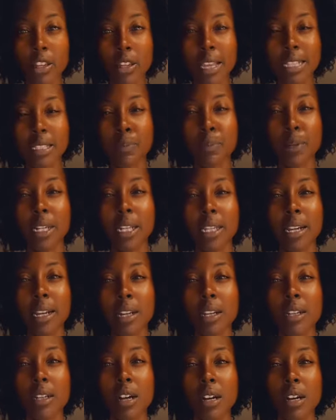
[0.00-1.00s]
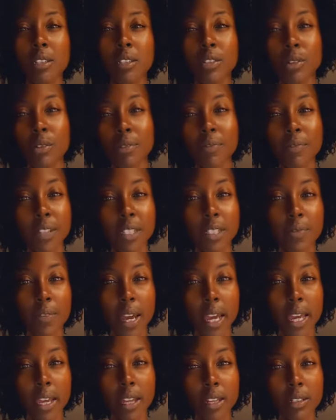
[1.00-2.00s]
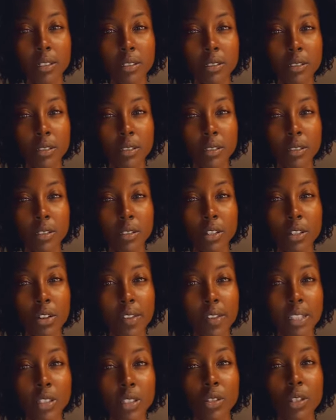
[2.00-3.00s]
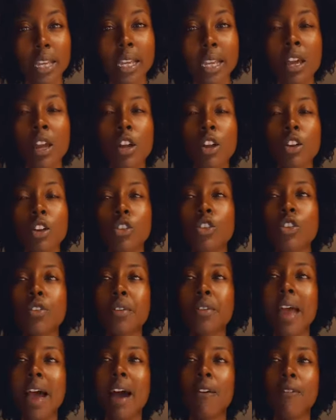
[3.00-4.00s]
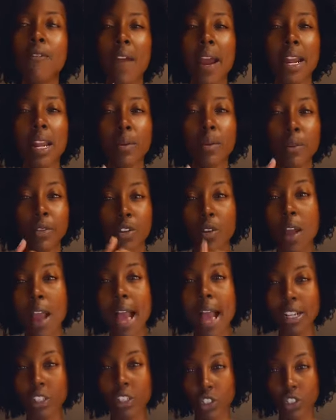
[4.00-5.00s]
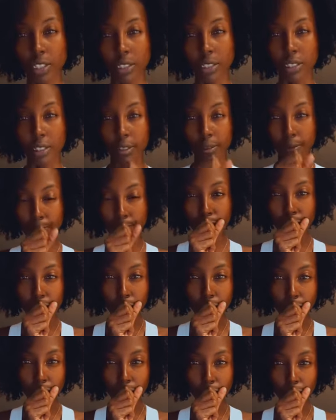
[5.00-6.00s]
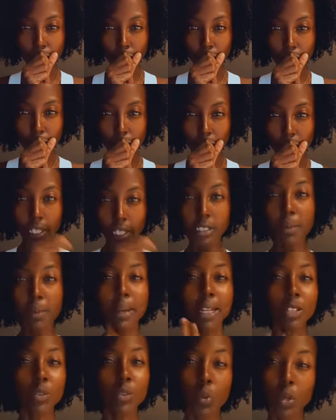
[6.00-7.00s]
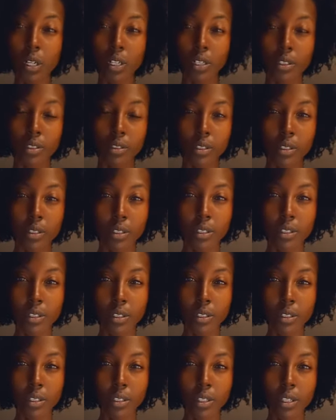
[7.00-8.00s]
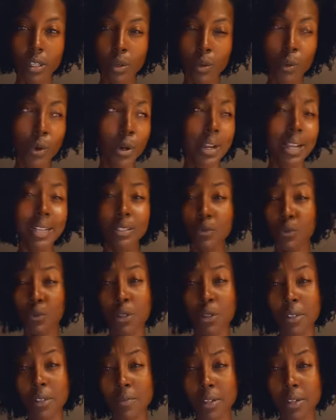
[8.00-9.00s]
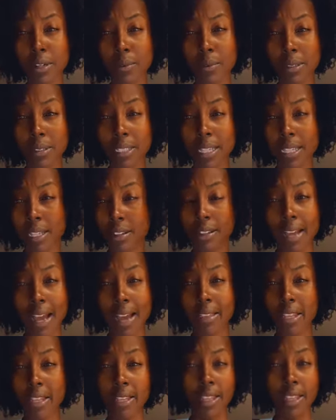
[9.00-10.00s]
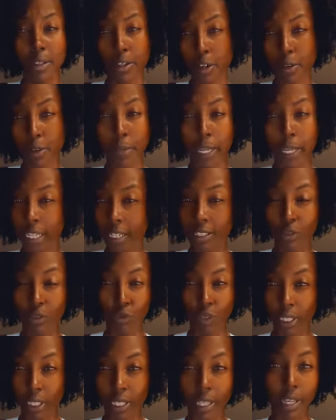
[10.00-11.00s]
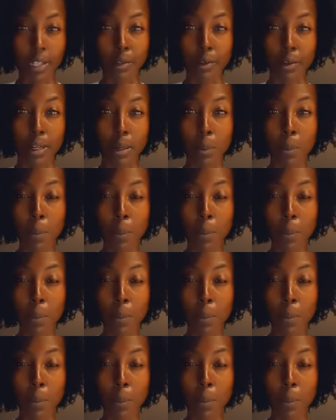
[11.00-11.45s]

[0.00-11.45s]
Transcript: that's bringing like a gun to a fist fight. You know, that's like you're now fighting with your actions, somebody's words. Whereas you could very well say, look, I think that your opinion is really ignorant